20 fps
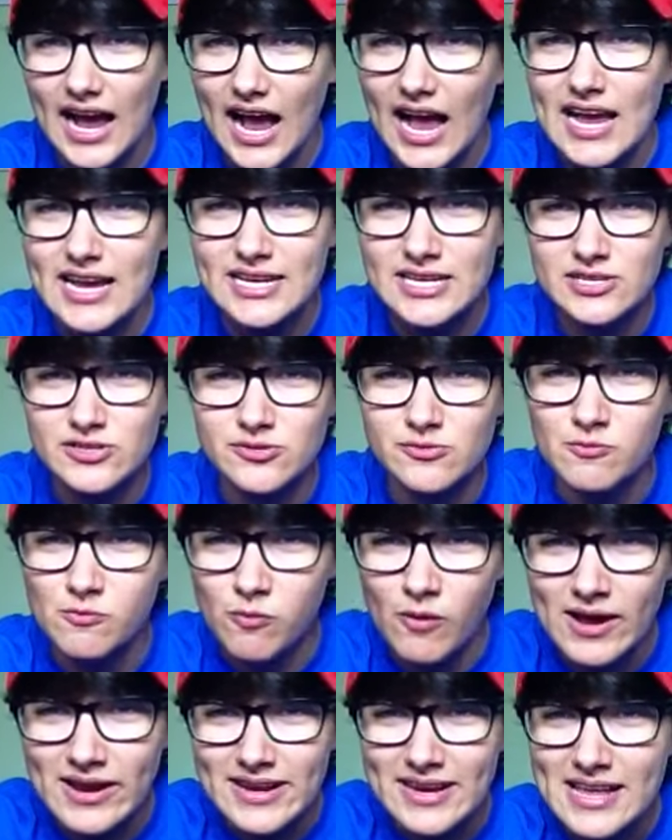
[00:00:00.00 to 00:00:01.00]
I could do
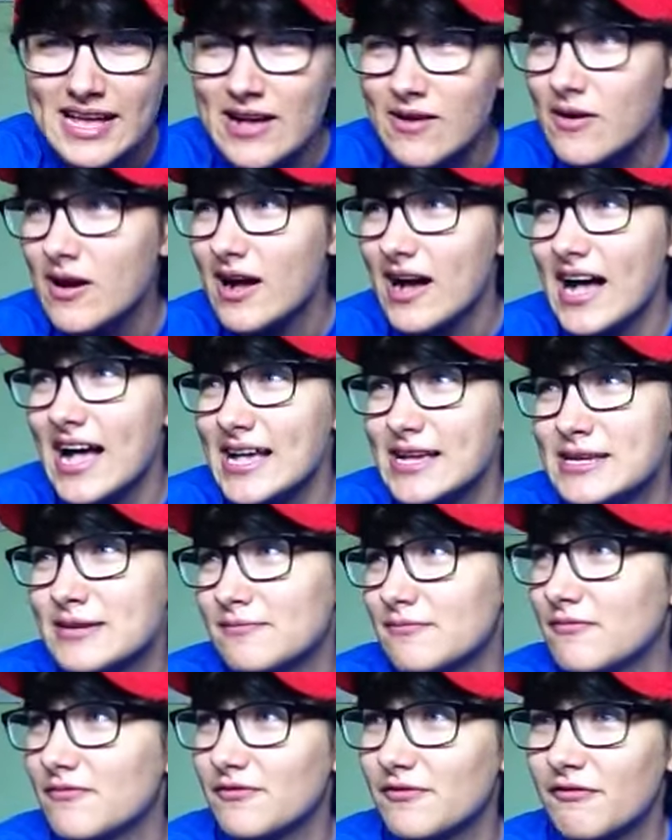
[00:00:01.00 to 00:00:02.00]
what now? I
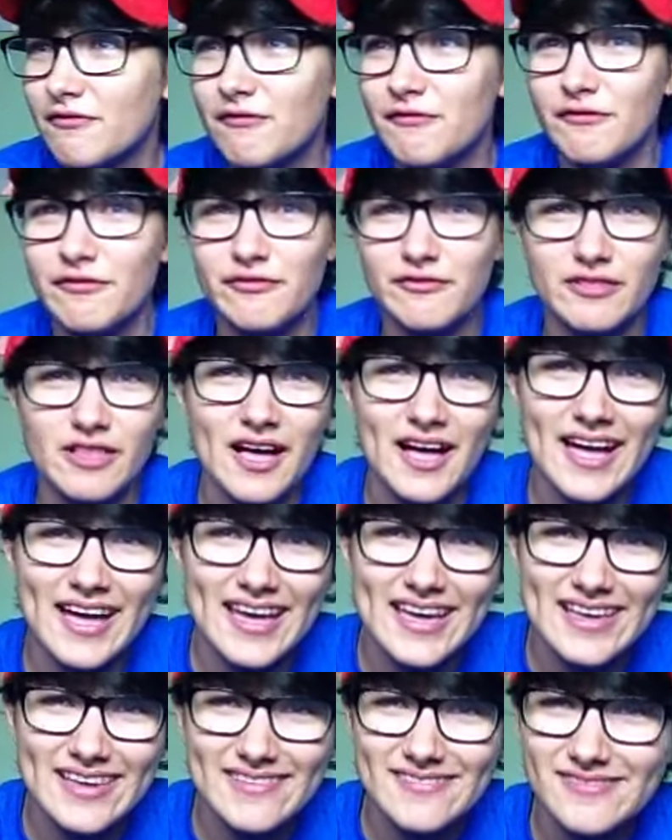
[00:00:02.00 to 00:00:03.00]
could
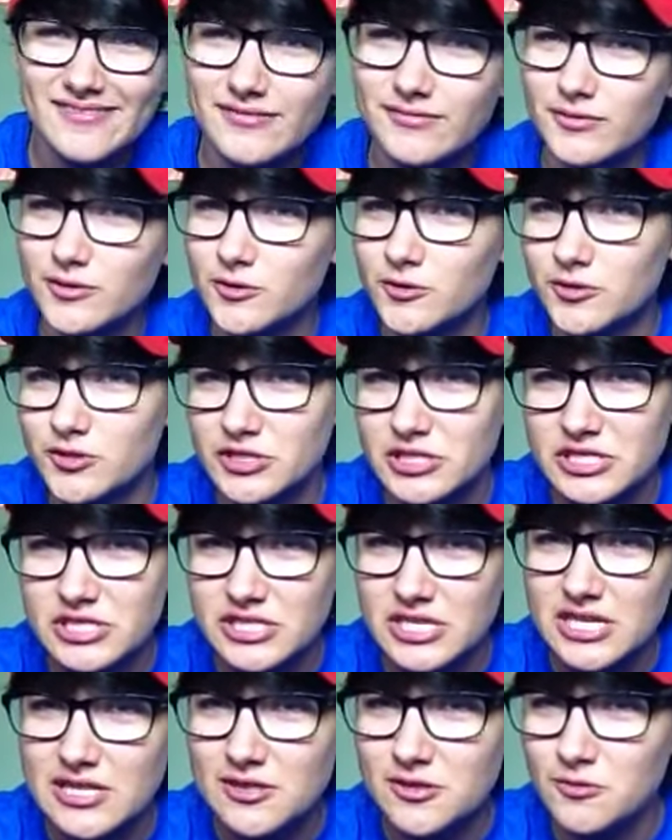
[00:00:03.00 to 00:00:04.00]
fly or
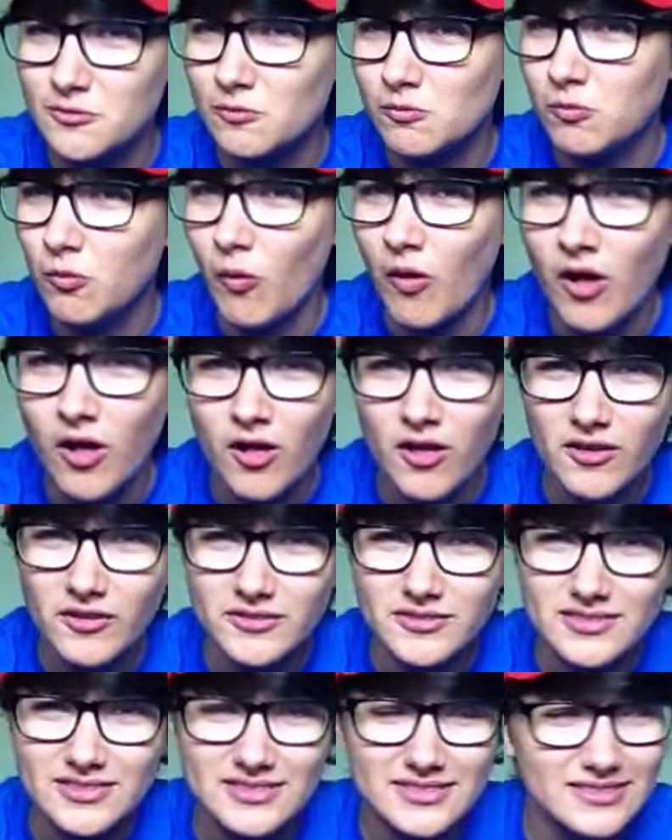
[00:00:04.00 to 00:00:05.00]
see through
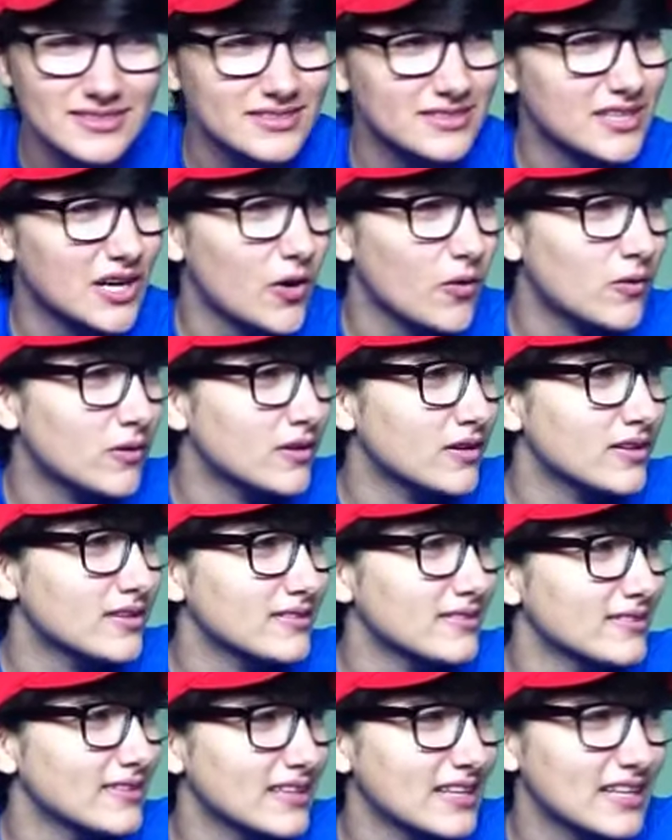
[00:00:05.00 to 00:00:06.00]
walls
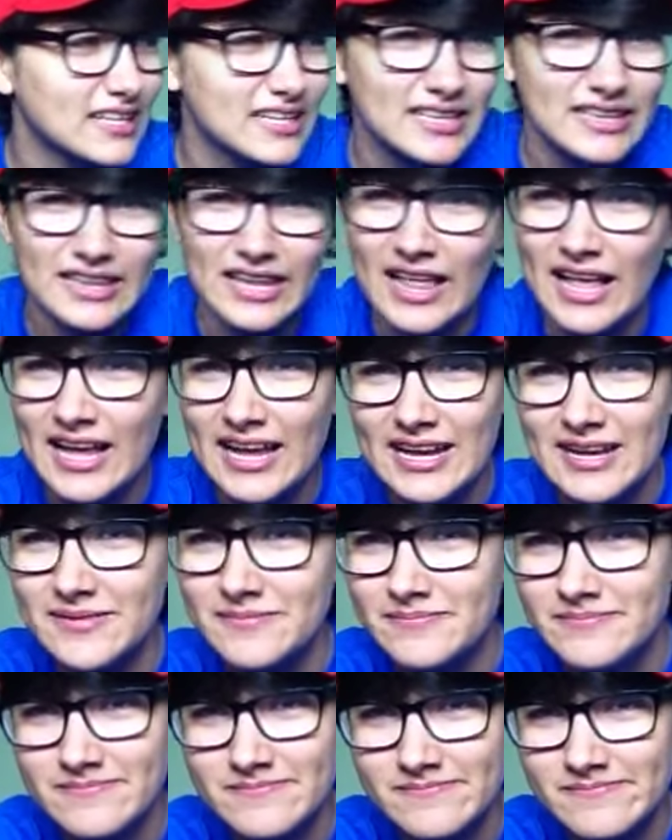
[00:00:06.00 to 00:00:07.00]
or
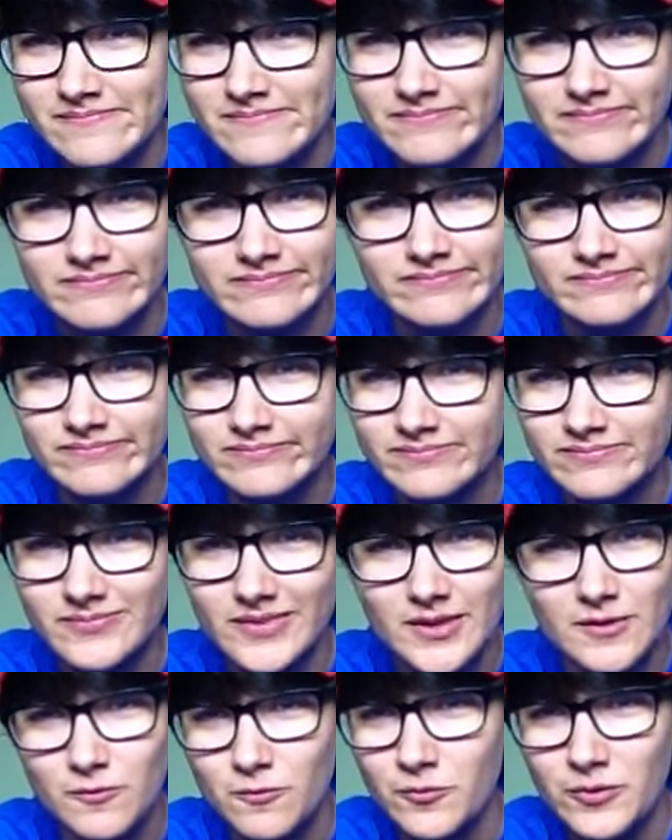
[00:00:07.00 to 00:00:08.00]
climb
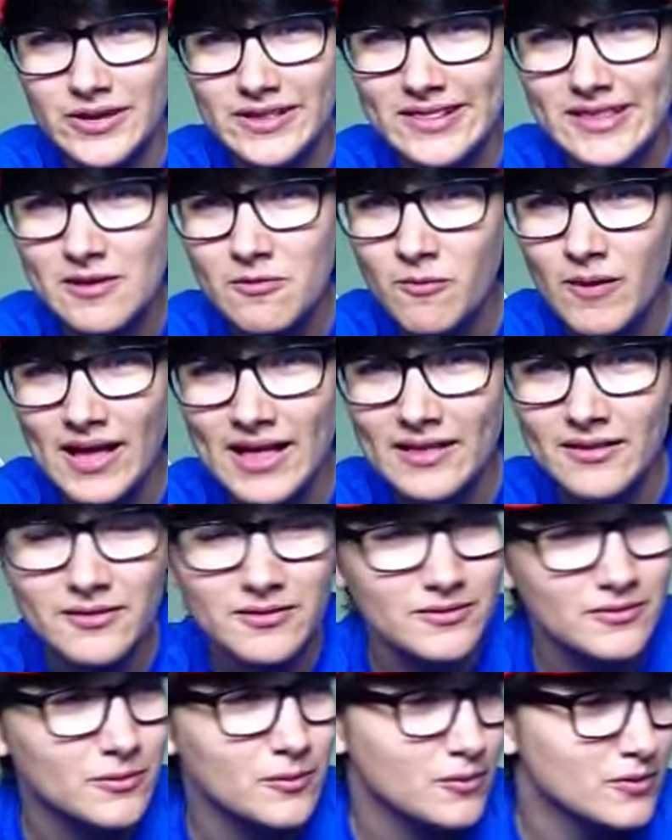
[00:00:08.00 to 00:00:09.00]
really
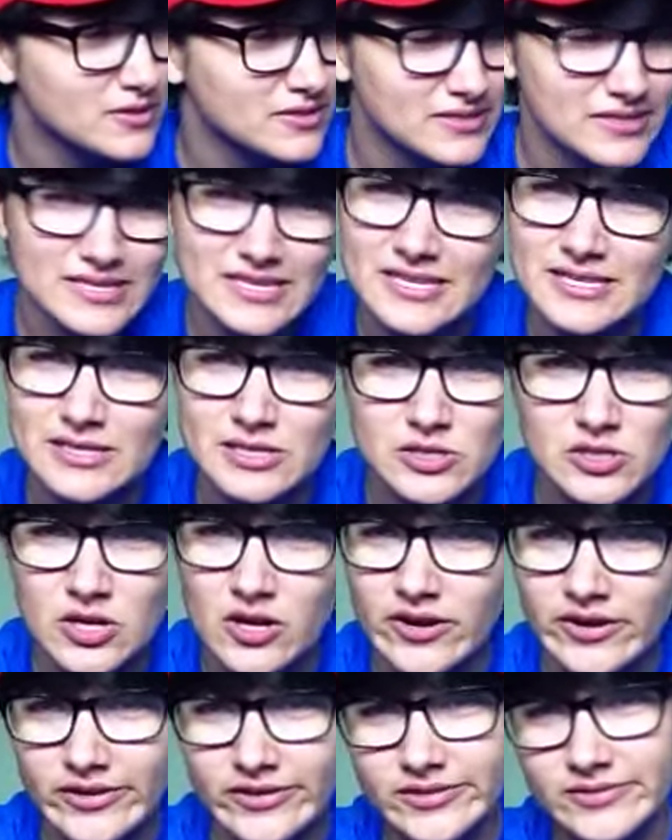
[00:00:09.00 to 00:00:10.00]
well or see in the
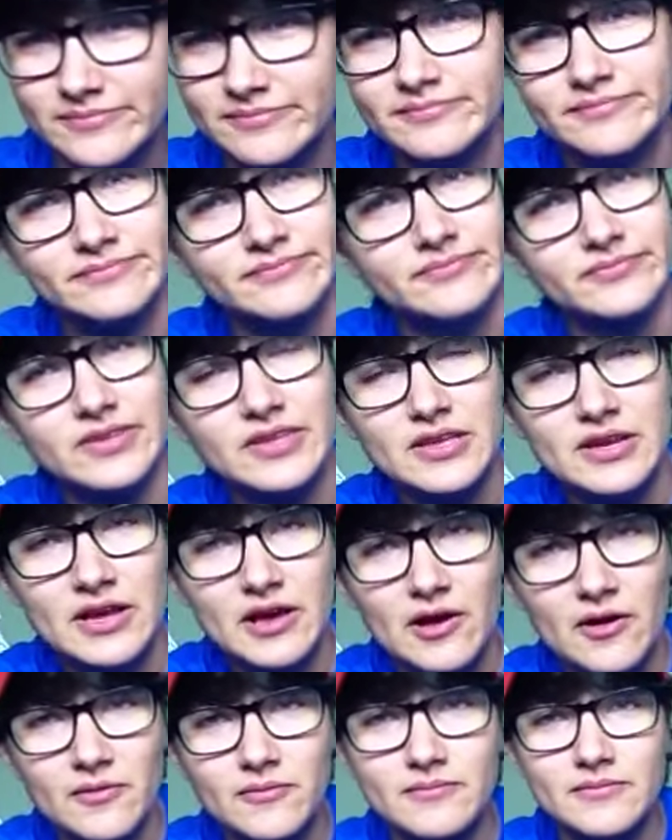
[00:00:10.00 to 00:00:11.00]
dark. You
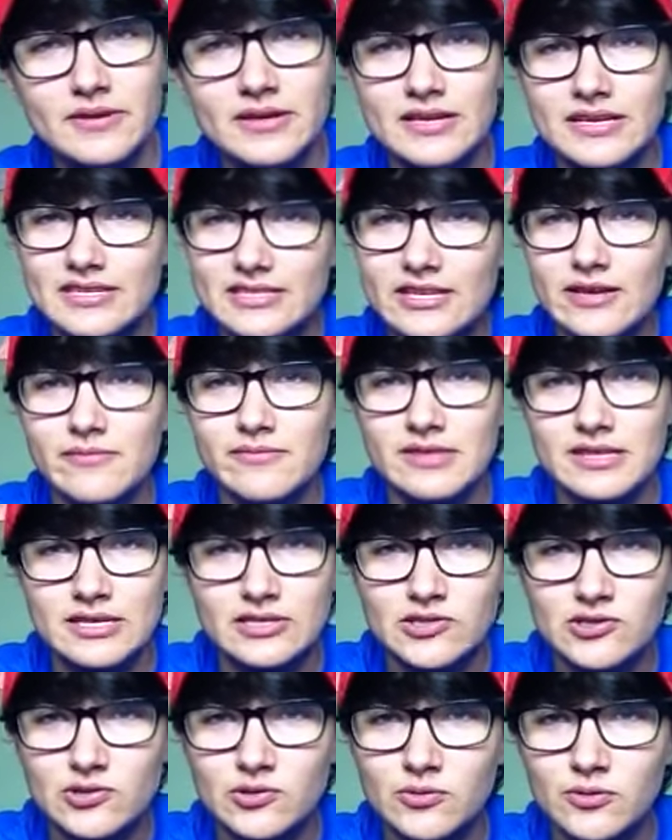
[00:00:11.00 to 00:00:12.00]
know, Some
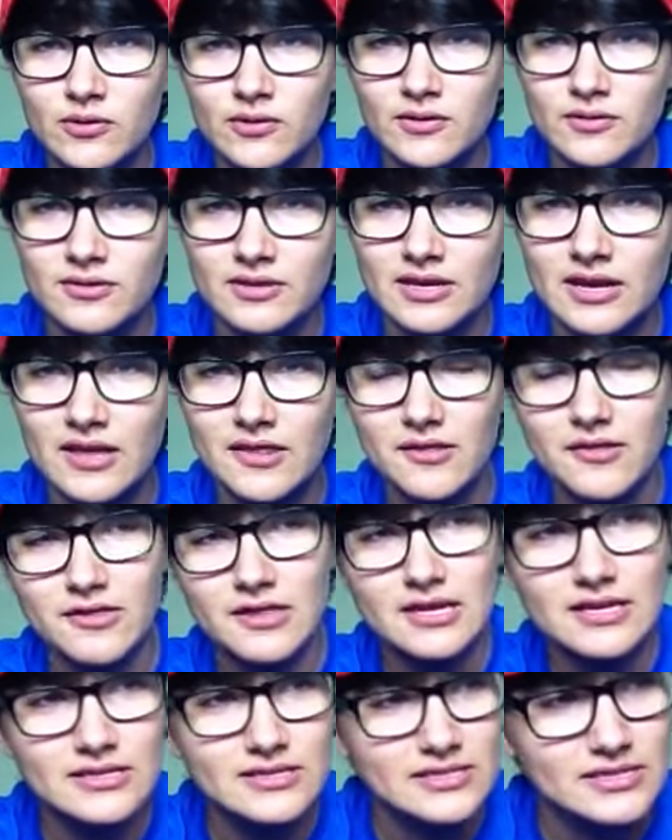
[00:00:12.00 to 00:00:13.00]
things are cooler than other
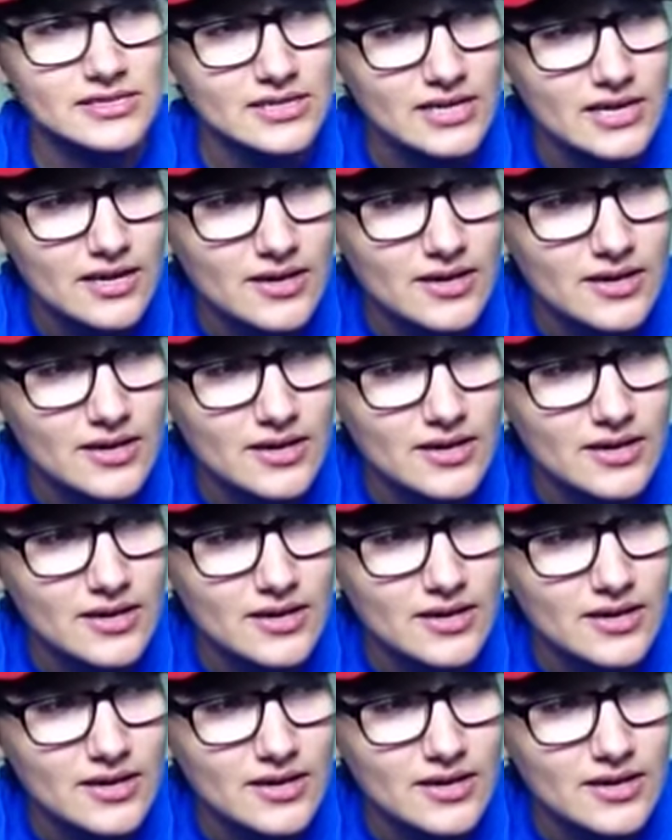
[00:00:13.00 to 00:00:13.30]
things.